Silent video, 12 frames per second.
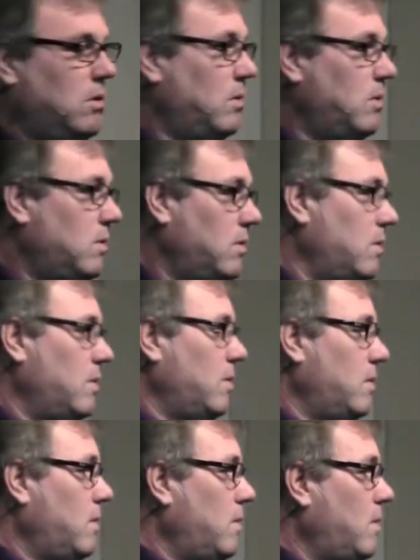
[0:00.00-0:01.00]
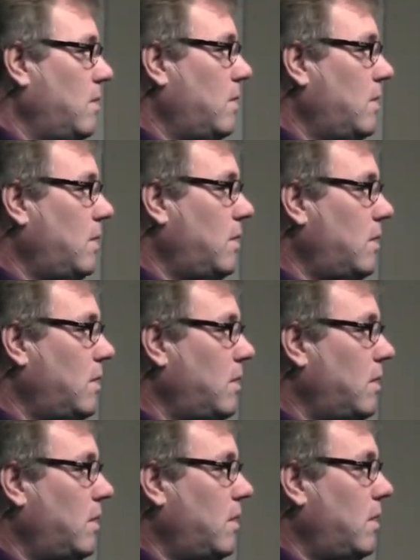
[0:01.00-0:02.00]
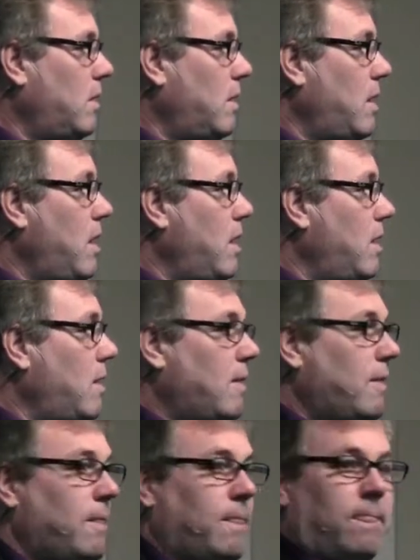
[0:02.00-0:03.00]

(no one is talking)